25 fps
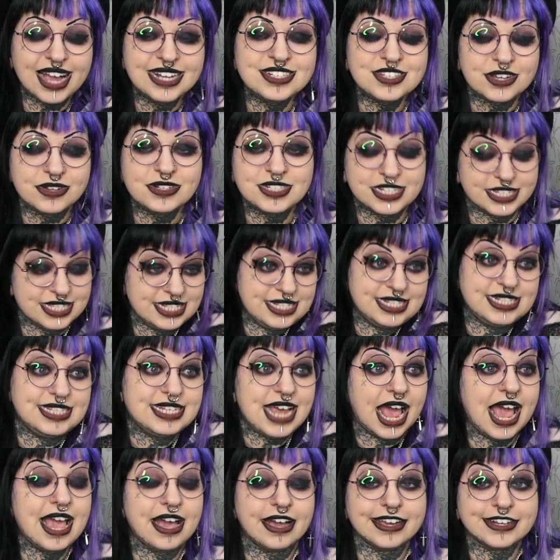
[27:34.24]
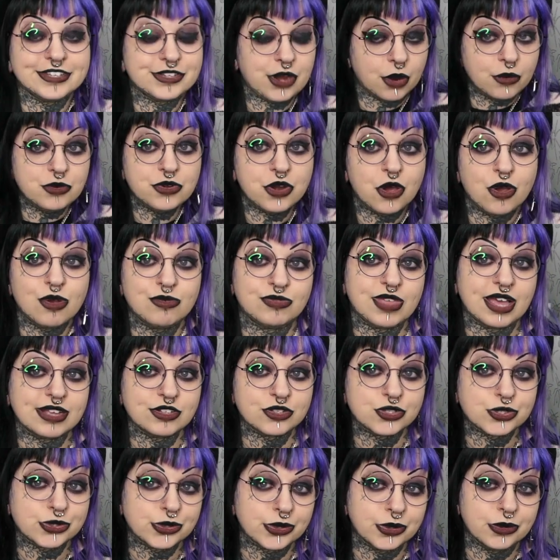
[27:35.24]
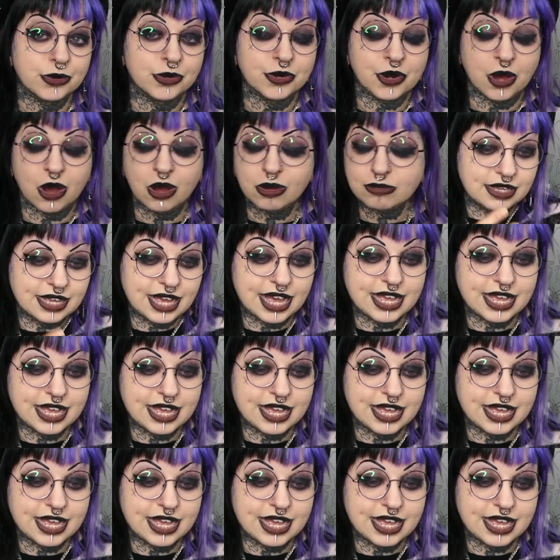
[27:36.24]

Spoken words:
to this day, I don't know if that's true or not.